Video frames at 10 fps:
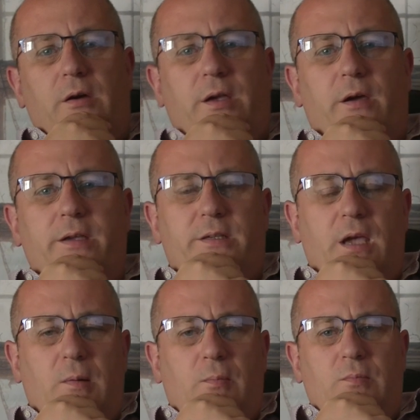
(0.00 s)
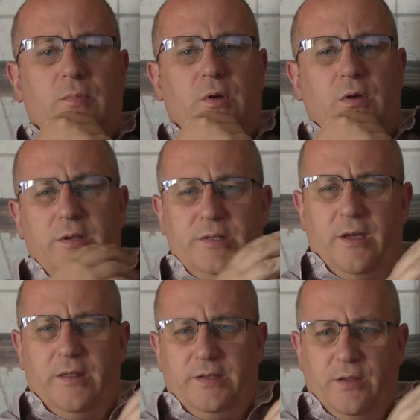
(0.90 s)
Alright guys, I'm going to
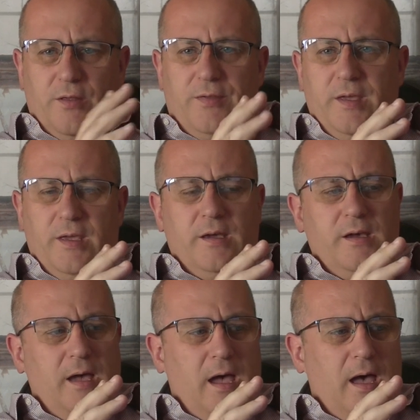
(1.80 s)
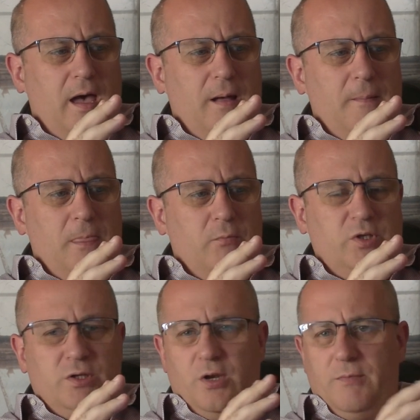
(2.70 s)
start this other thing, um,
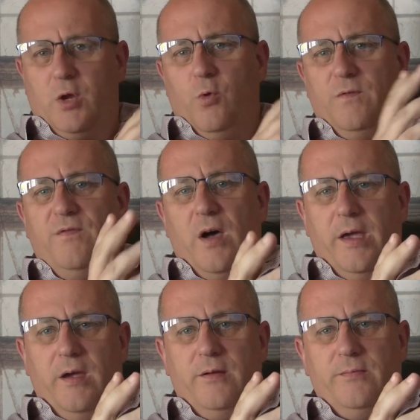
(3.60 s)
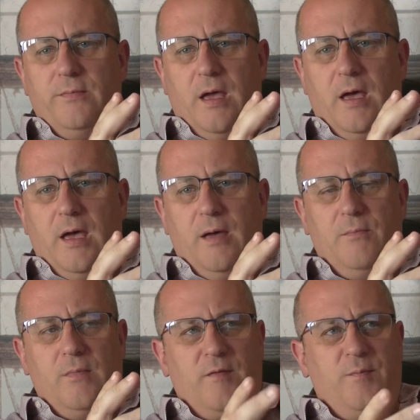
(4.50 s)
which is going to be called Fire.
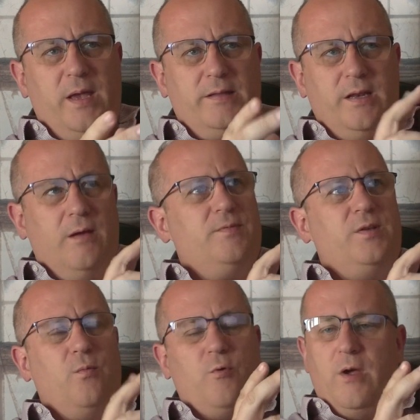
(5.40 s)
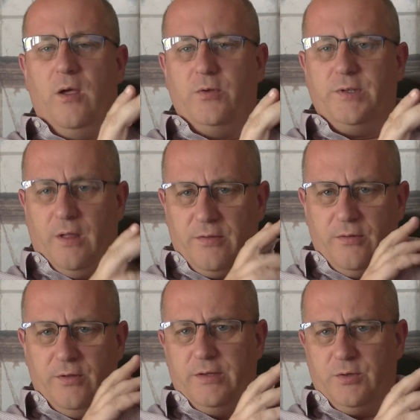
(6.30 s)
Um, I've picked it up somewhere else and I
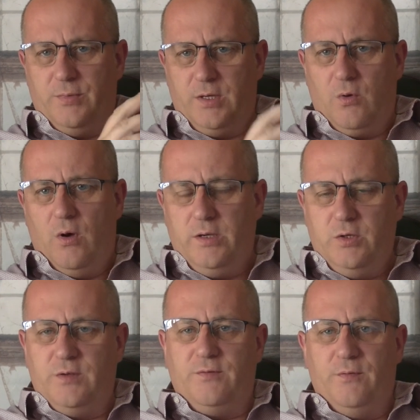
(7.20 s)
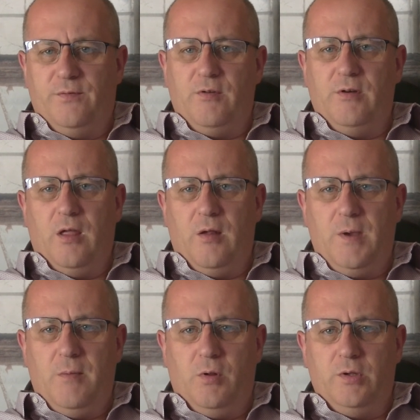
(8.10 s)
thought this will be quite useful for a lot of
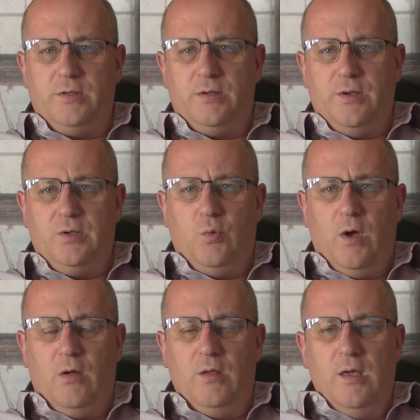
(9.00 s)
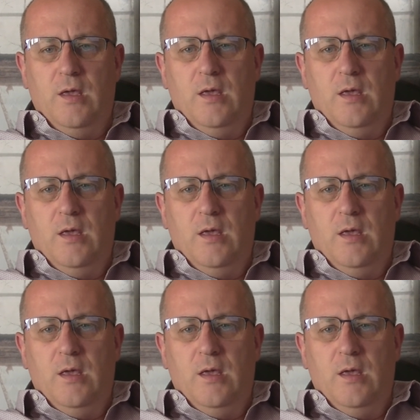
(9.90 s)
people as, as well.